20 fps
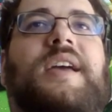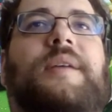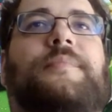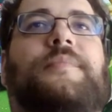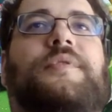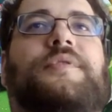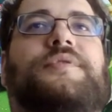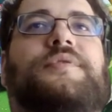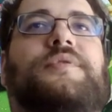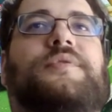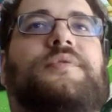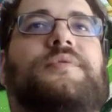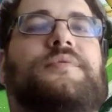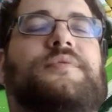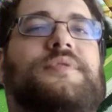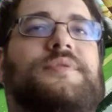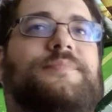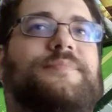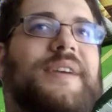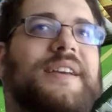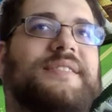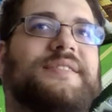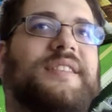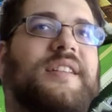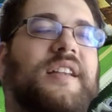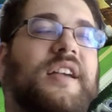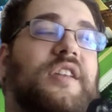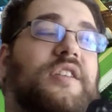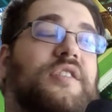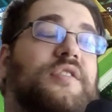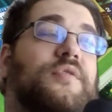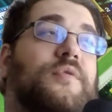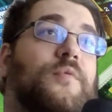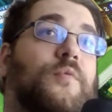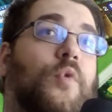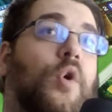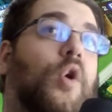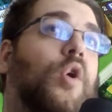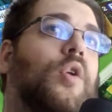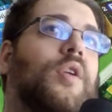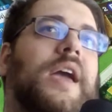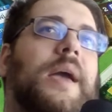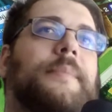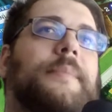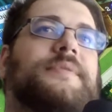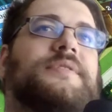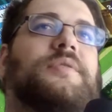able to use basically the whole game